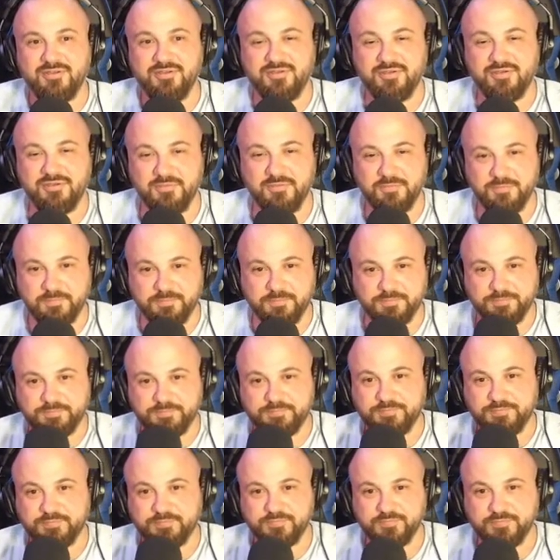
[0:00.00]

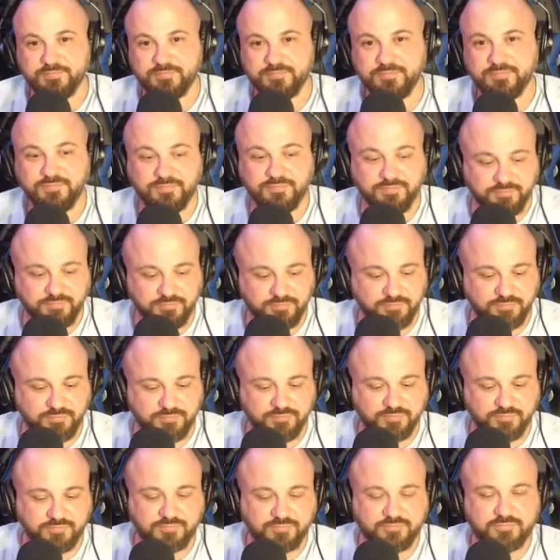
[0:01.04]

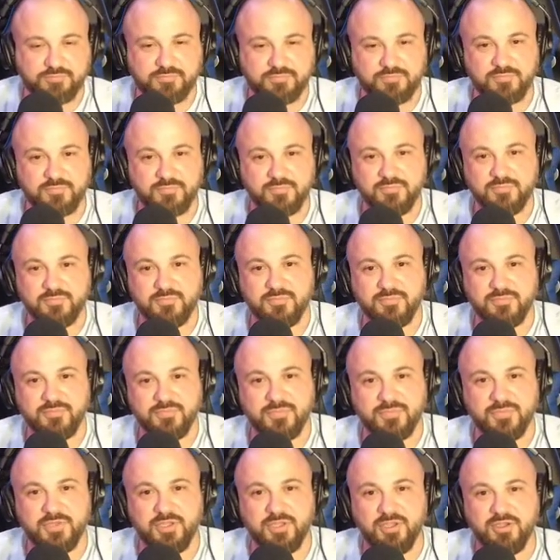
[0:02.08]

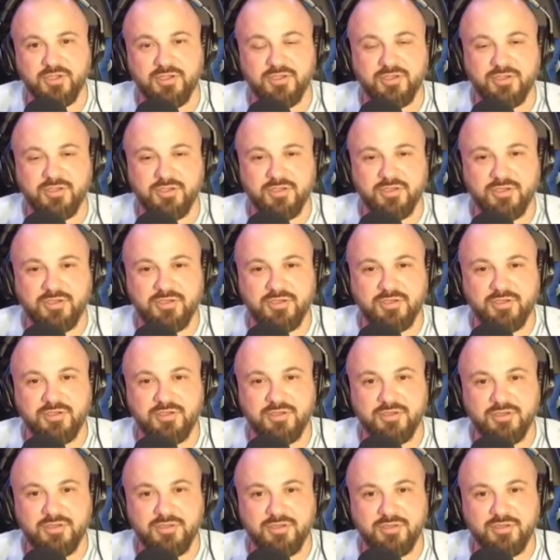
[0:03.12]

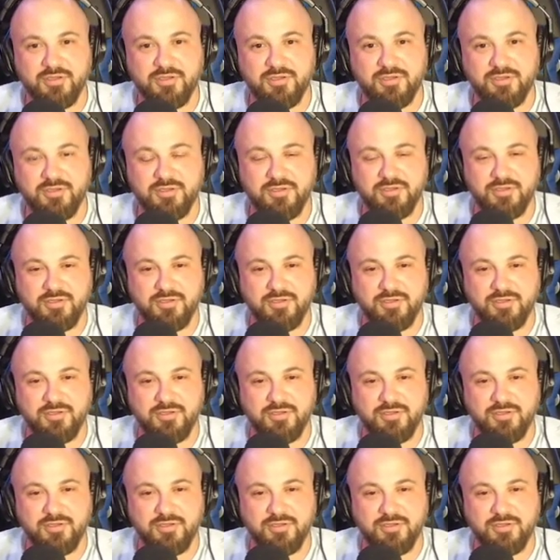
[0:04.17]
(not speaking)